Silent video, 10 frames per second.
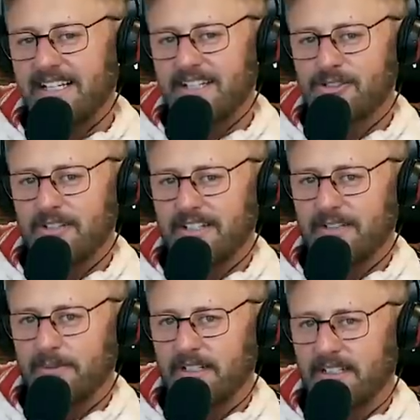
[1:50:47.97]
that yesterday and
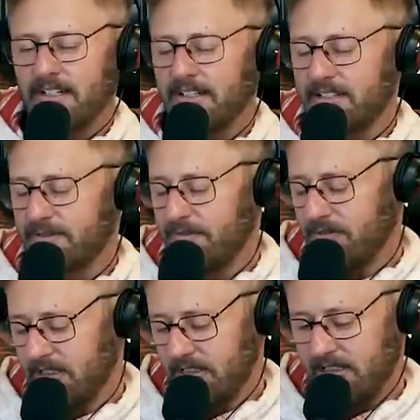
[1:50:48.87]
then being like, oh, this
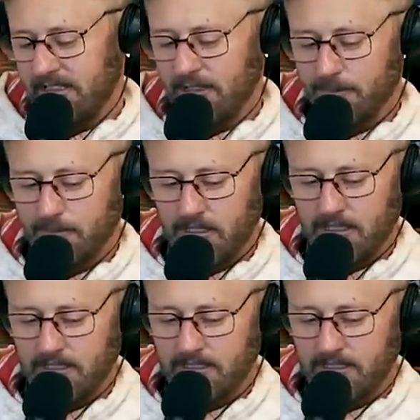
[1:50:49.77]
fucking earplug.